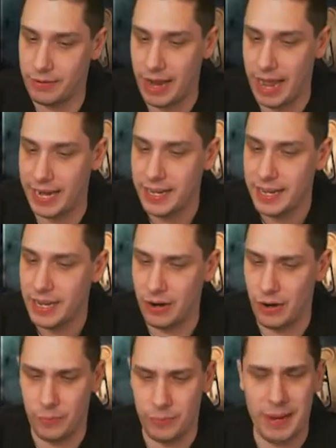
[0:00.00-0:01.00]
Ryan. I
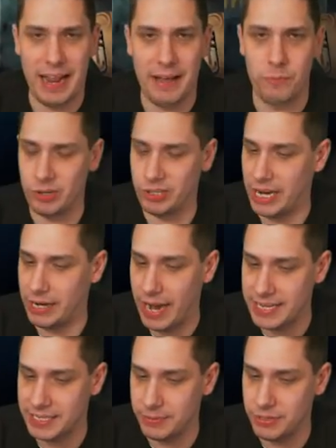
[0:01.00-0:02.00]
don't know. We might have more Jake
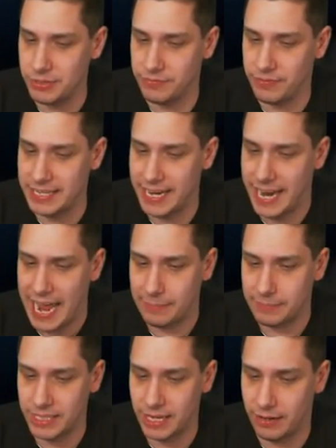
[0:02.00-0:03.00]
Ryans than we do Davante
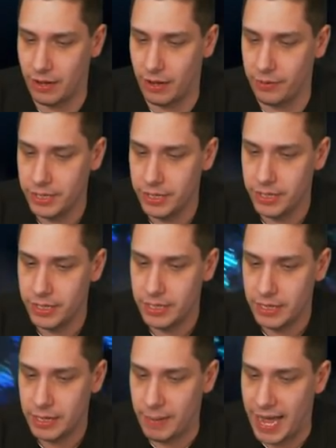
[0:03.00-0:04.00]
Adams. I don't know.
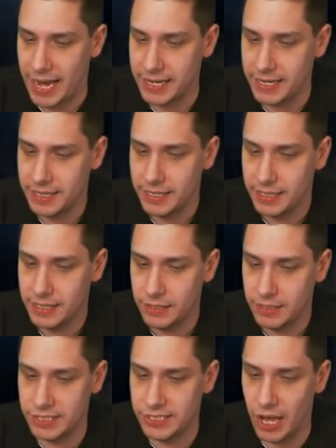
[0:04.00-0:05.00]
Come on.
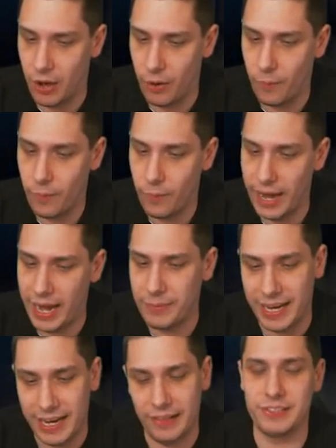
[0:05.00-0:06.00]
Let's go. And
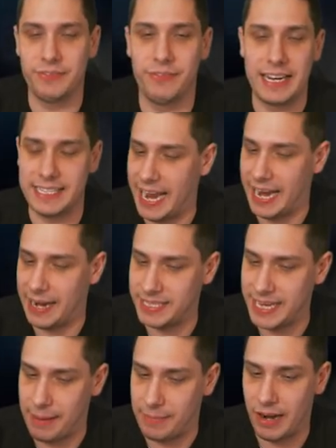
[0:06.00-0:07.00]
we get another Davante Adams.
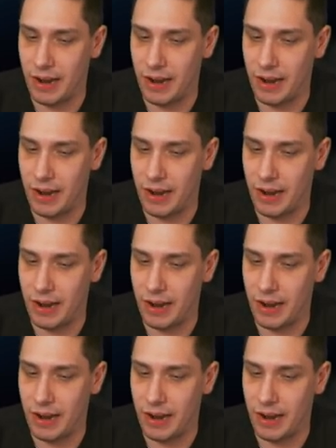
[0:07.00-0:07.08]
Damn it.